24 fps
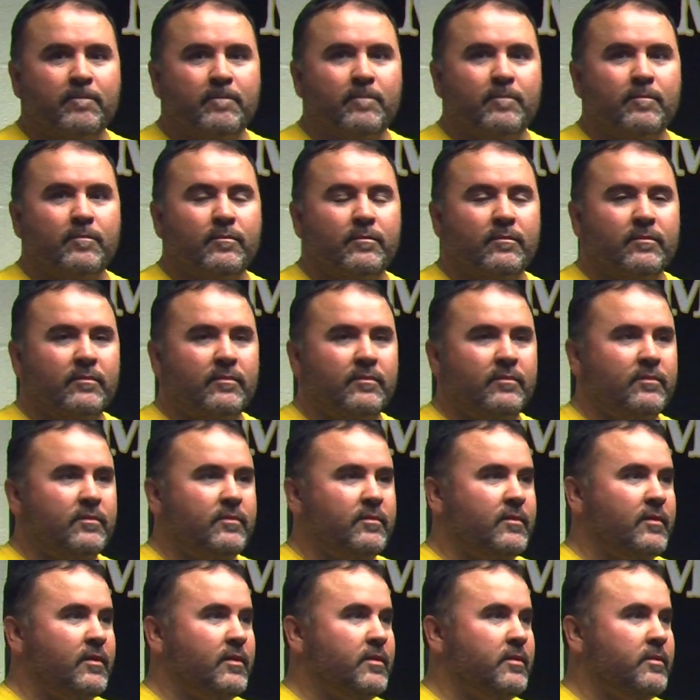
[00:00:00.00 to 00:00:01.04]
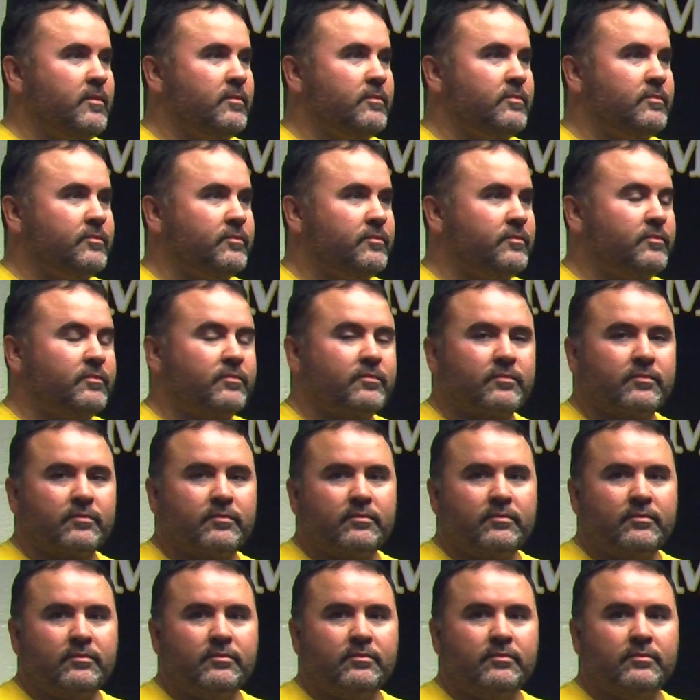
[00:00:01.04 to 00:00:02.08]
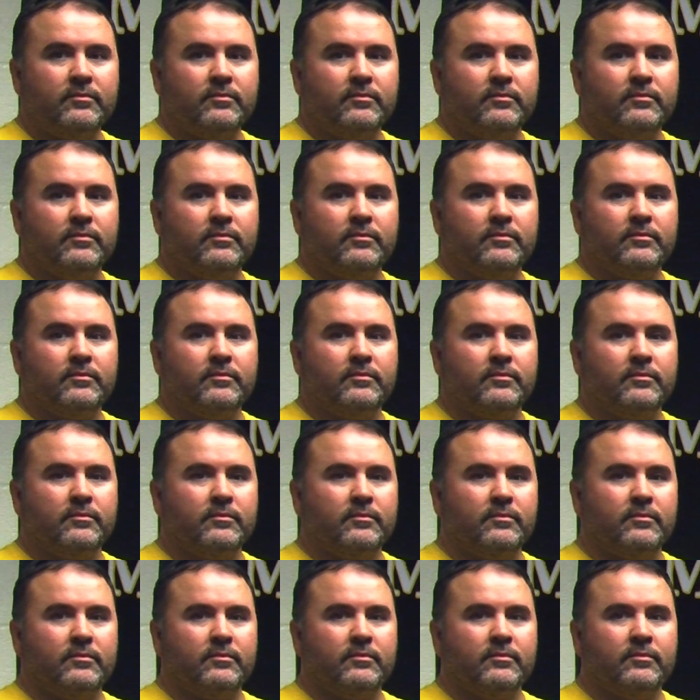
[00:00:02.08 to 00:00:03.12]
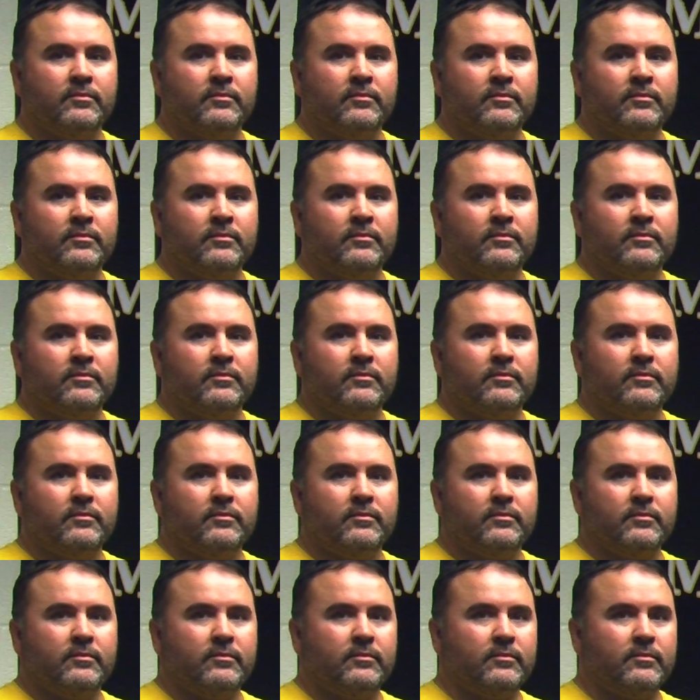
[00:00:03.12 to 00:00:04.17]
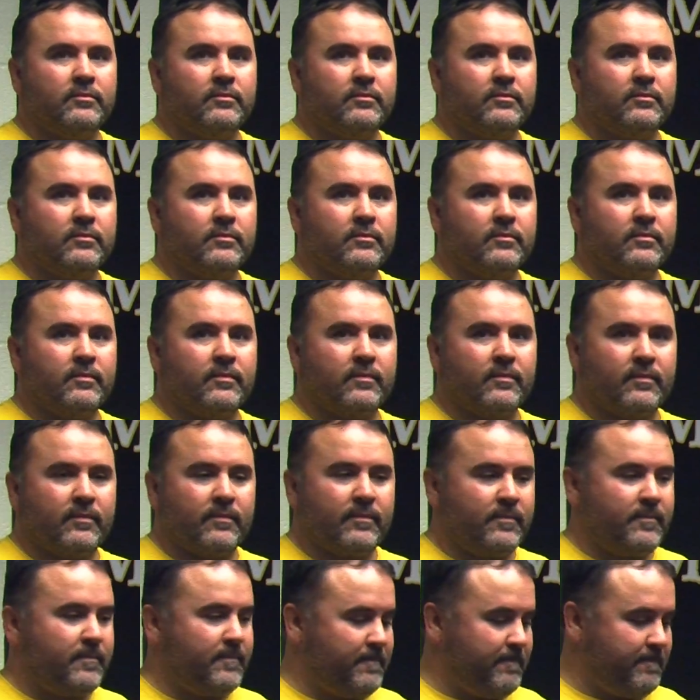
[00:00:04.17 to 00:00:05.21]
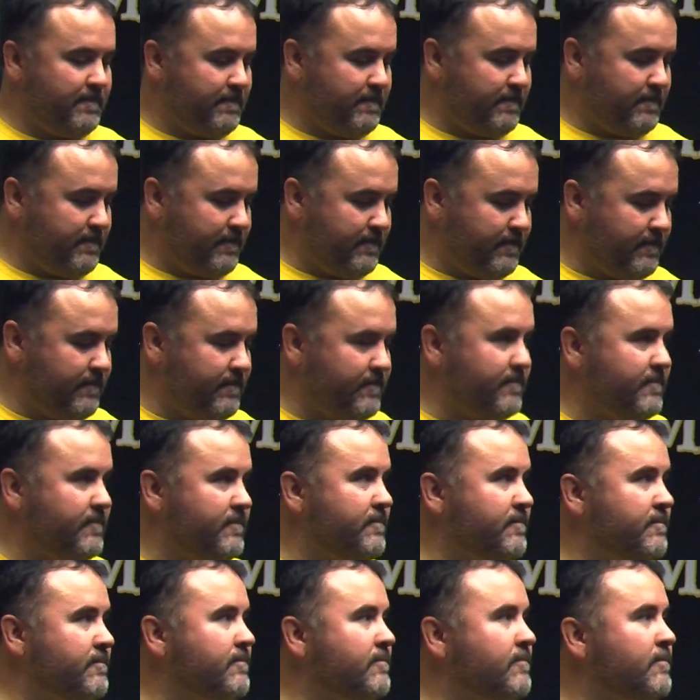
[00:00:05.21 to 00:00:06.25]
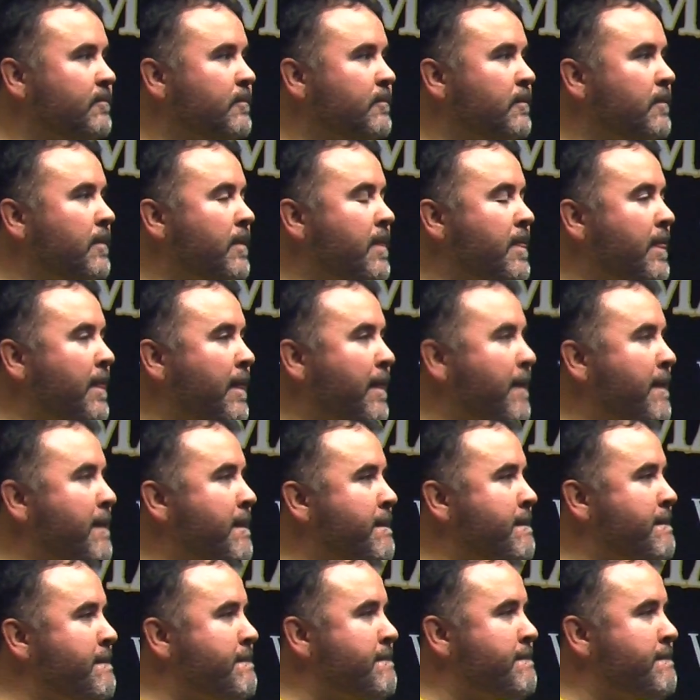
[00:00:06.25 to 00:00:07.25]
(silent)